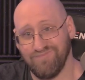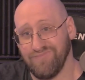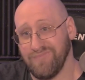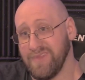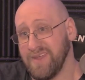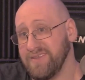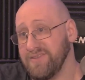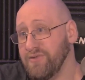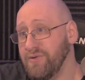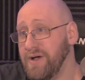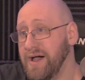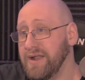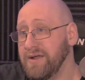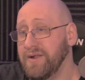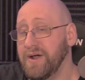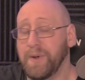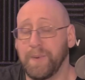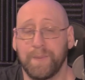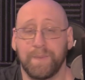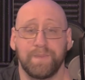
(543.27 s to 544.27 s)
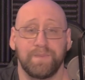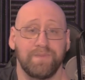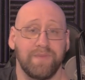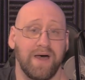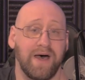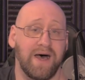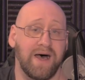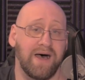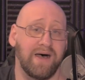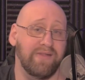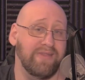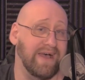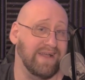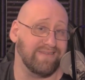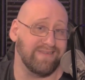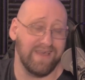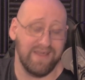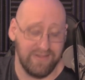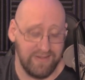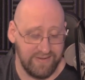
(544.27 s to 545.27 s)
so I don't know. Uh, that
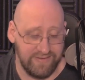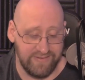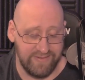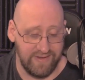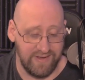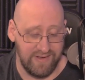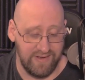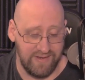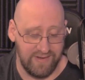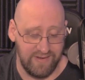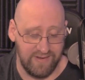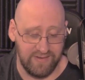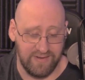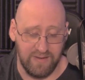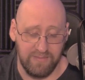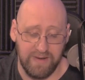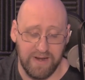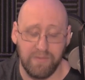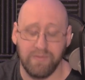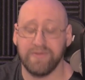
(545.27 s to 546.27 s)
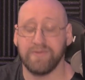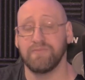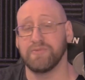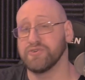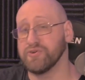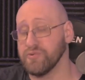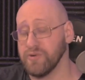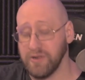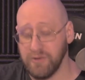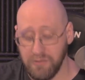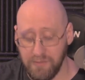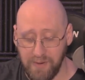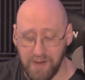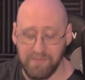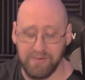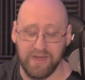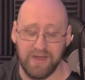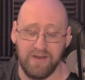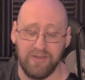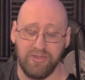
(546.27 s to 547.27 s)
said, this uh, committee was majority
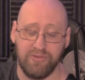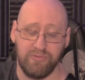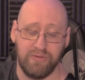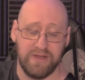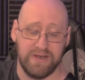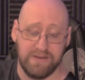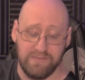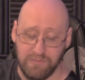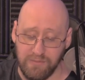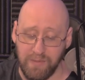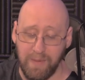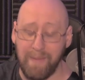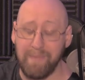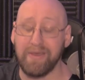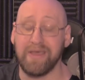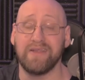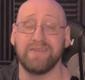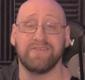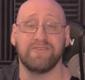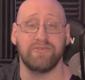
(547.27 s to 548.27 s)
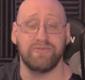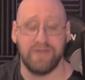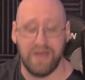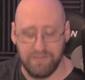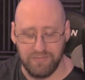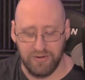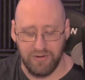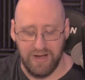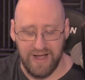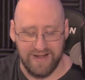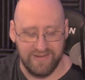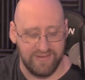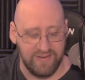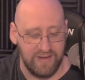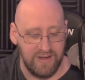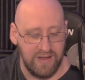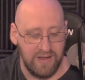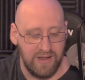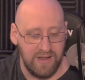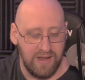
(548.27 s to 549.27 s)
Republican, three Republicans, two Democrats,
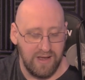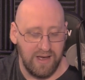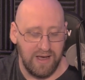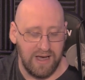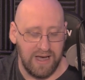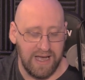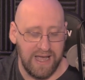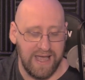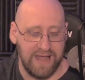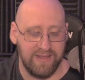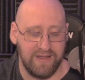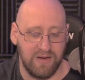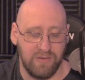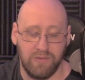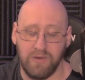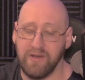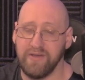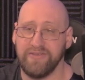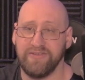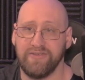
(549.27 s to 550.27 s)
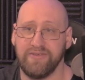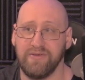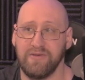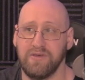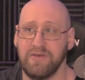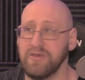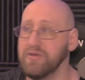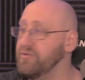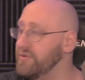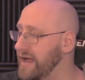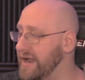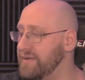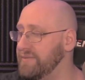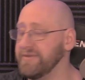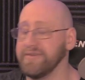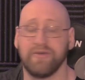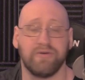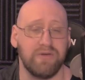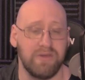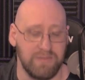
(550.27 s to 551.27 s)
and there was
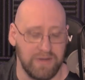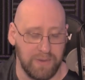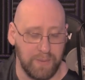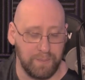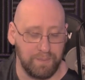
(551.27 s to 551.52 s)
unanimous agreement